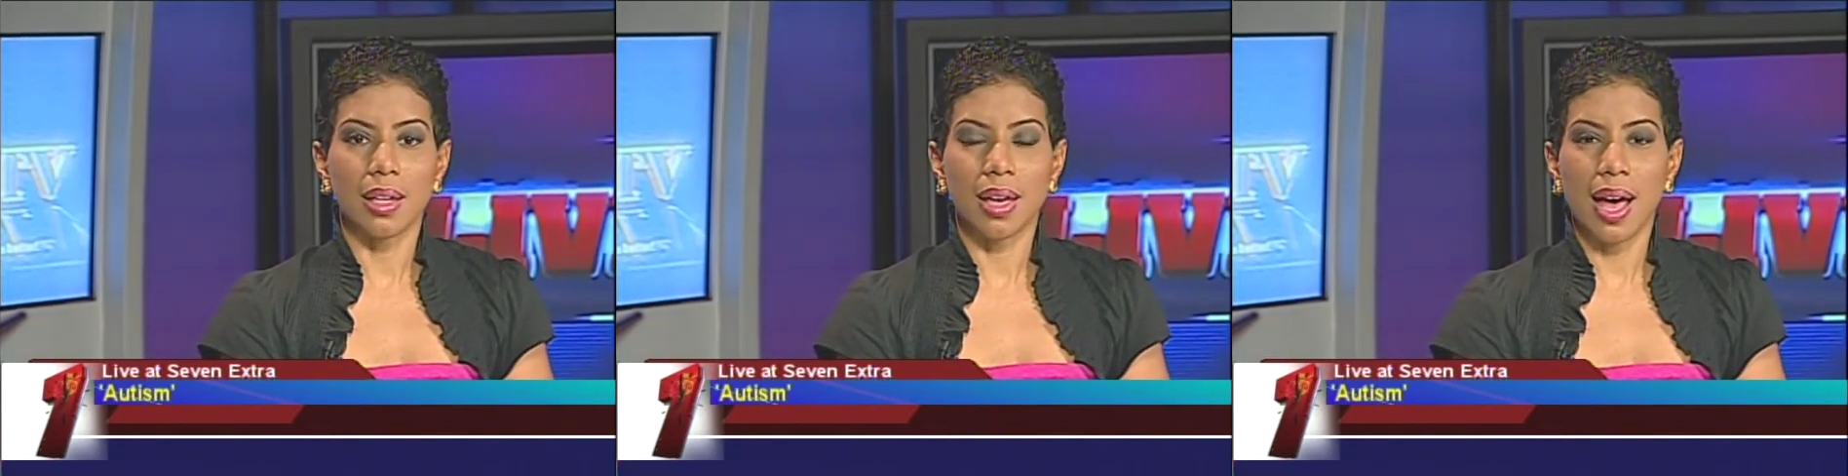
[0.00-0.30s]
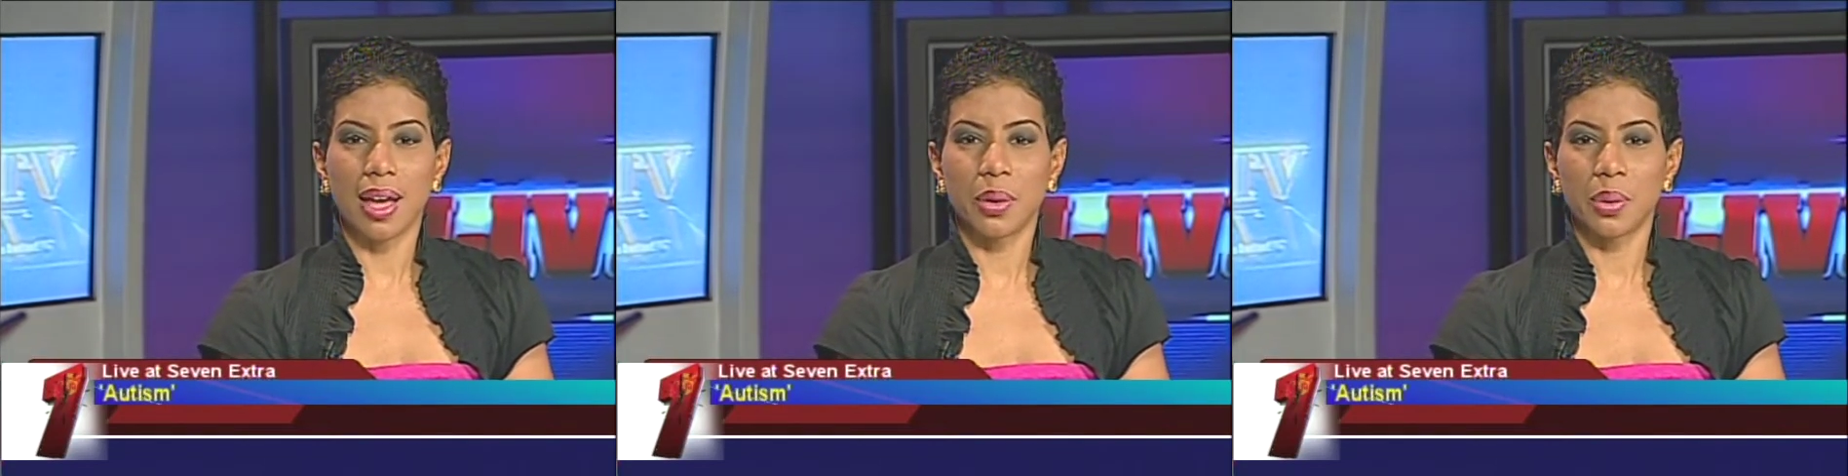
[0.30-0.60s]

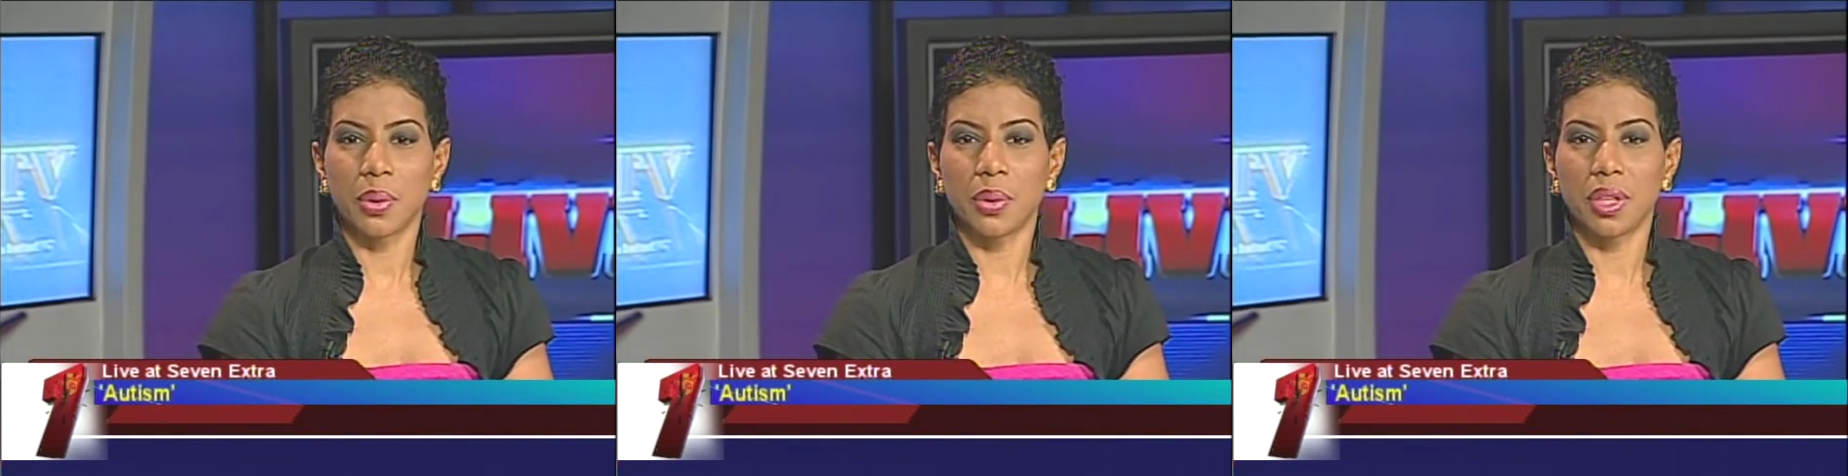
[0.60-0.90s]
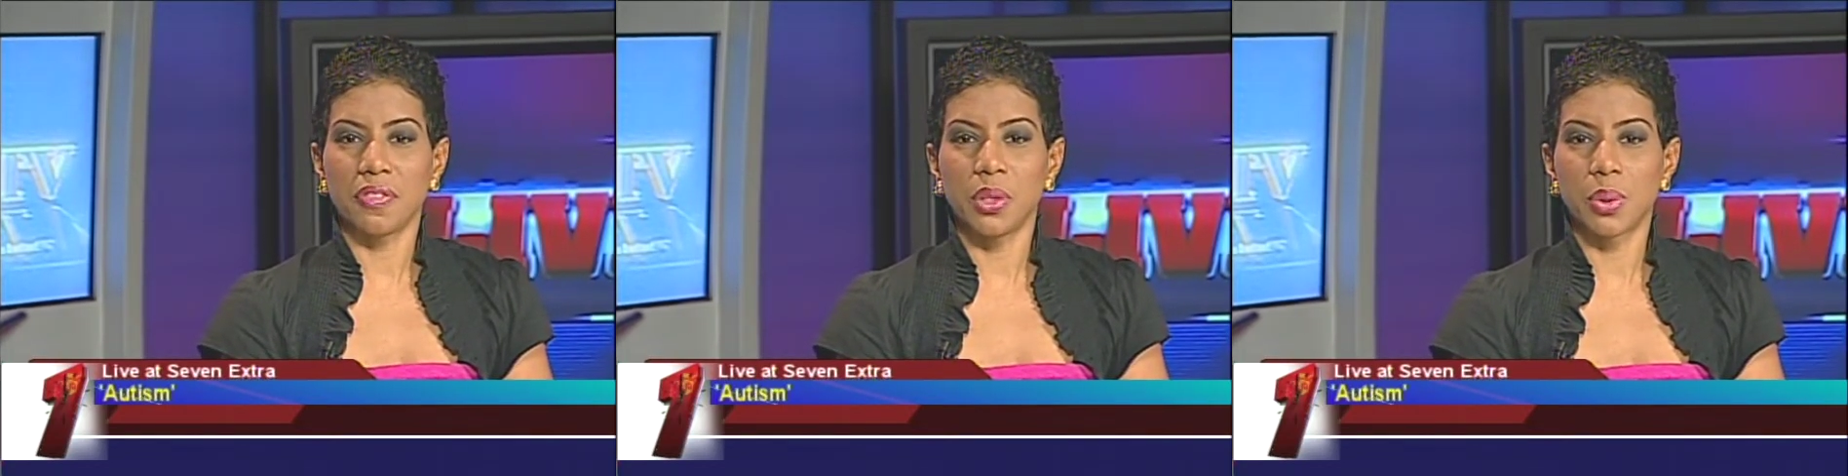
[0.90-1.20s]
I don't know
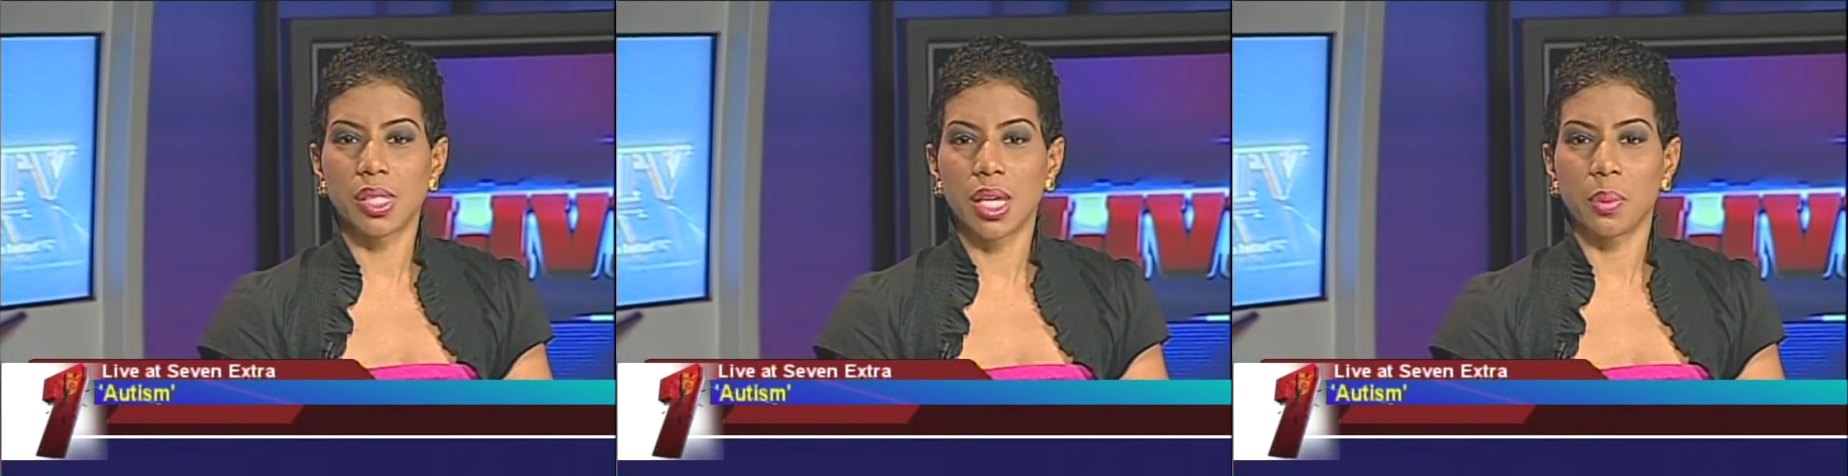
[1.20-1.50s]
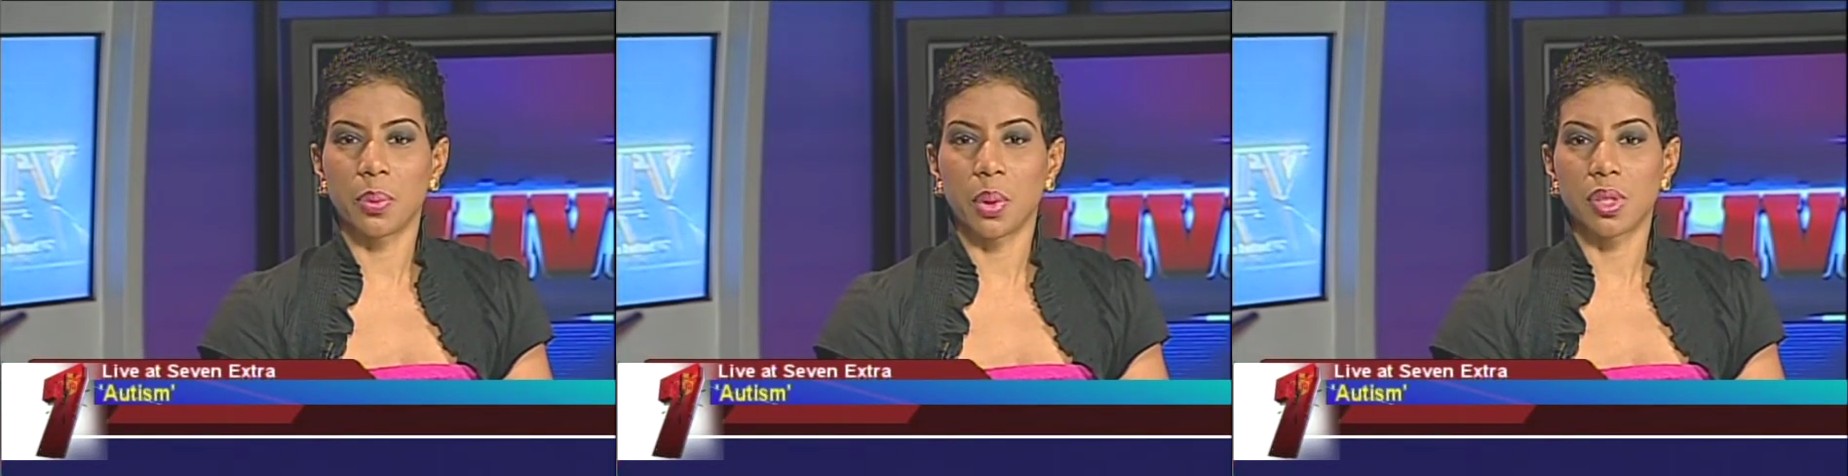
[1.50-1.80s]
if
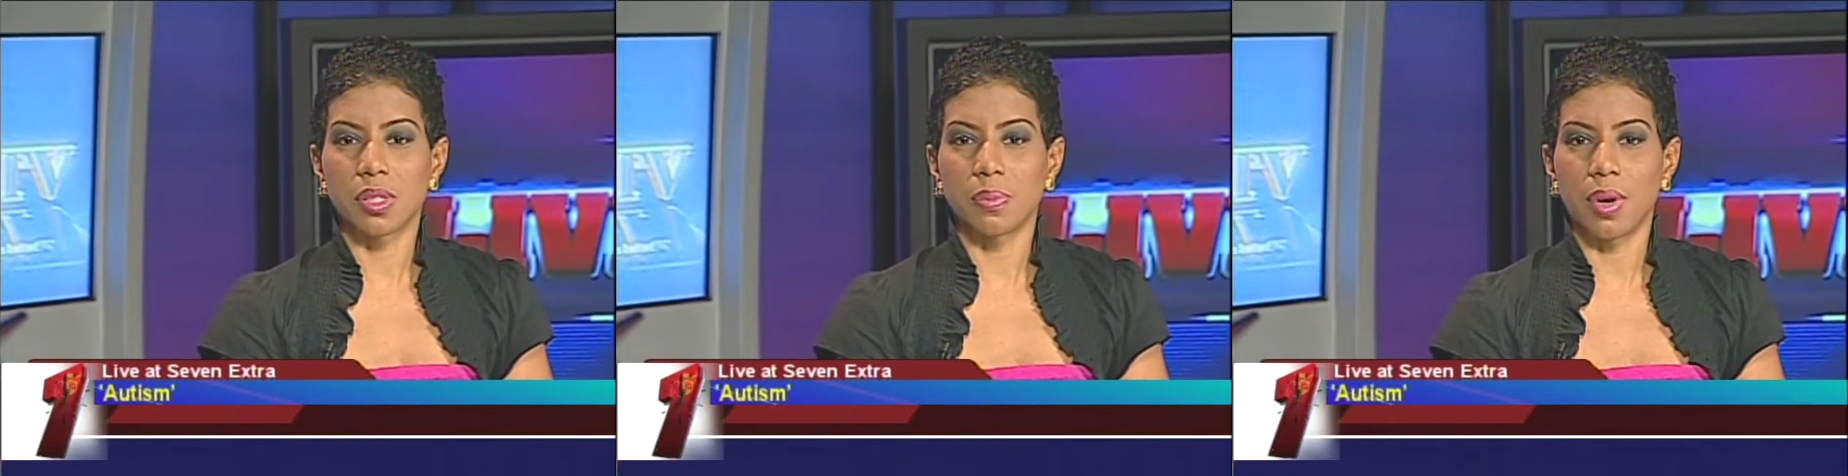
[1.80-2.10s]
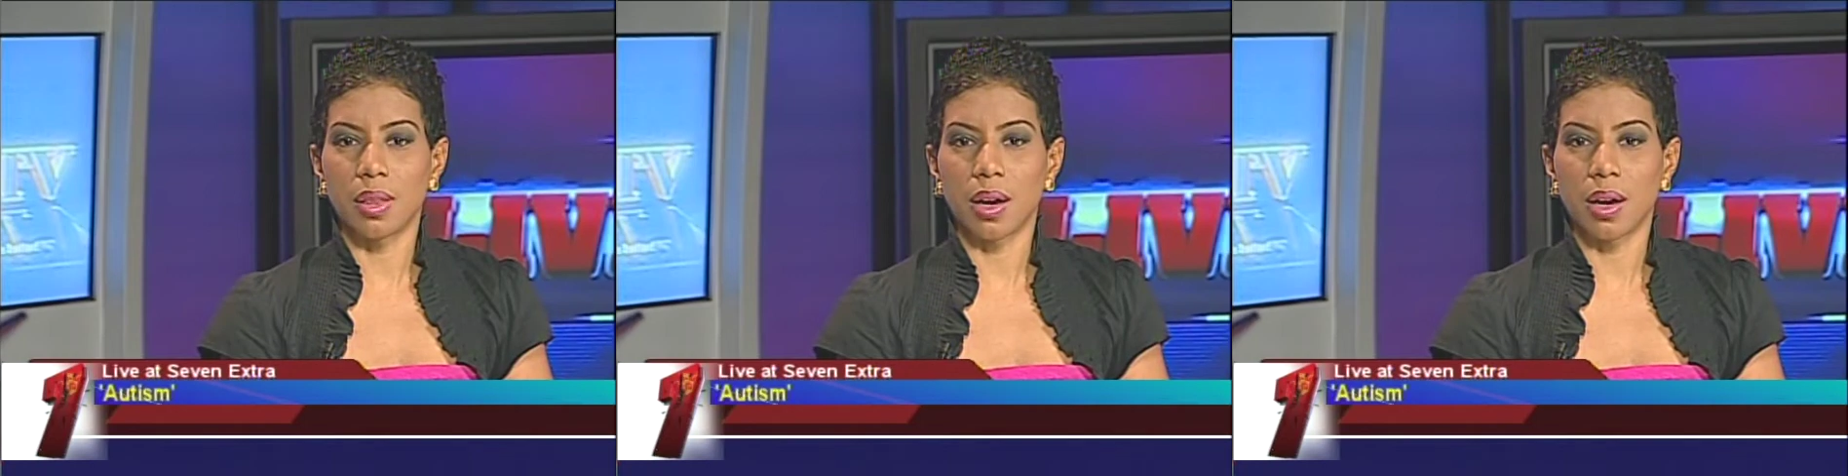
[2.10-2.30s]
Usain Bolt's mother